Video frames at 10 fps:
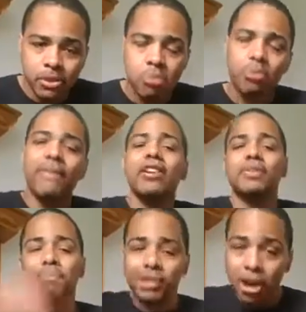befriends
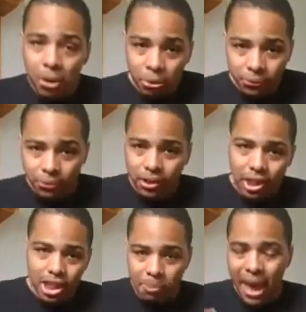himself,
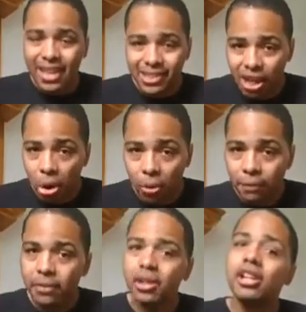his past
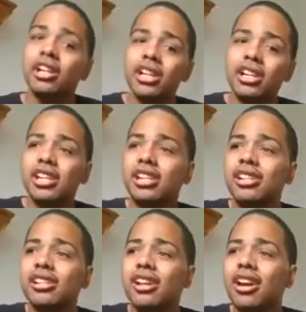self,
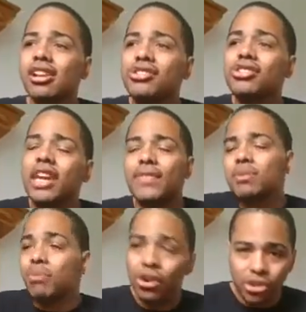to save his
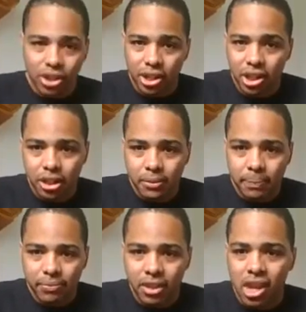mother.
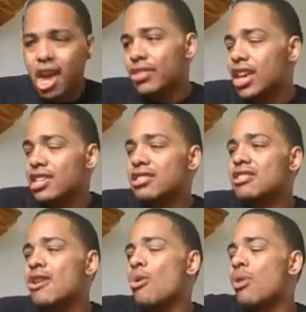And then
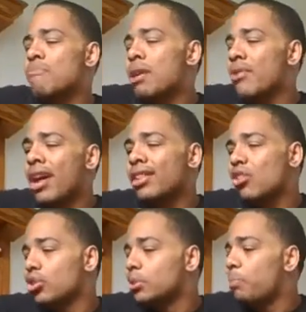when Barry Allen
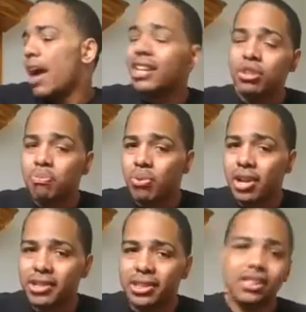goes back in the
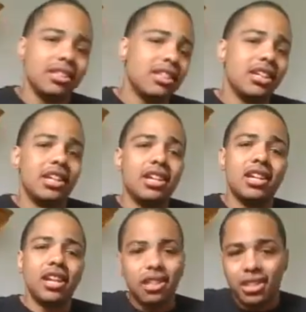present,
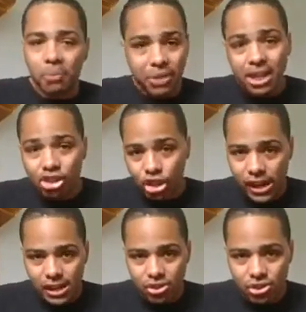some things
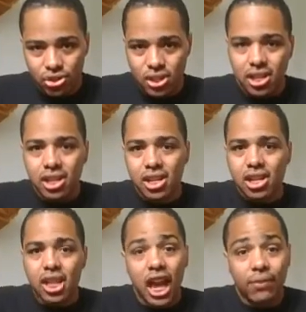change.
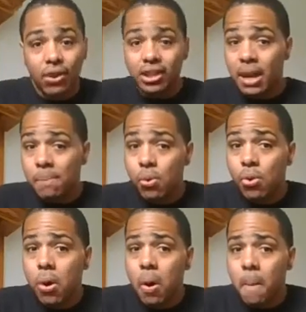Like, for
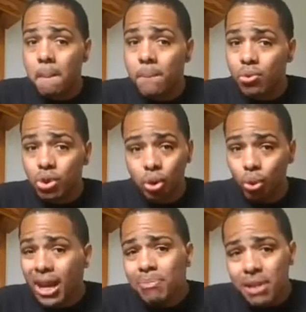example, Bruce
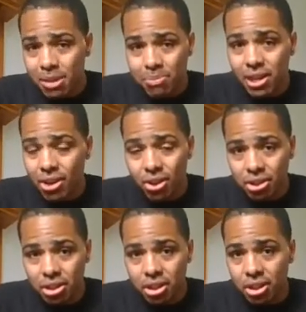Wayne being a bit
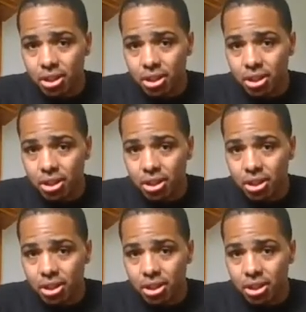younger.